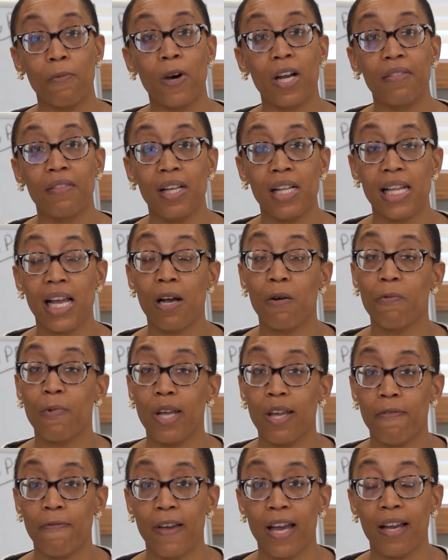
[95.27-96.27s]
One thing that
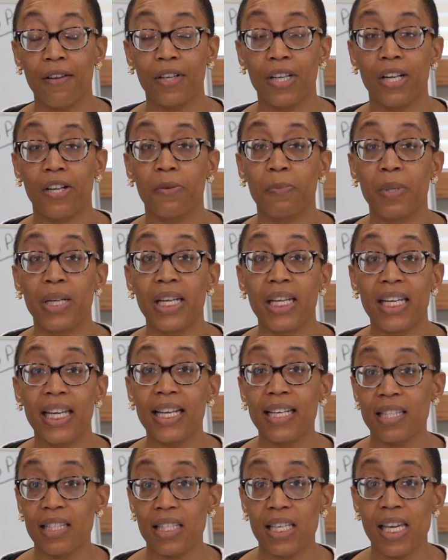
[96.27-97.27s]
we found here at
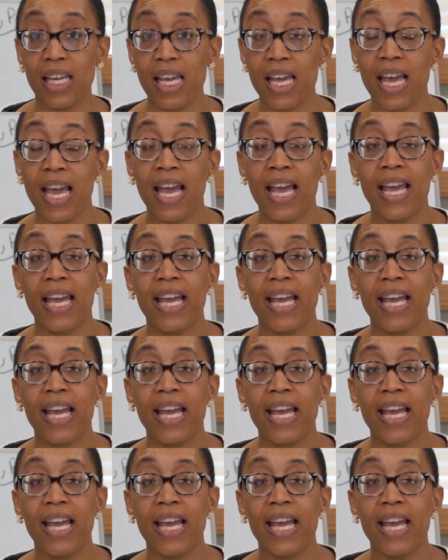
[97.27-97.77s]
PDAC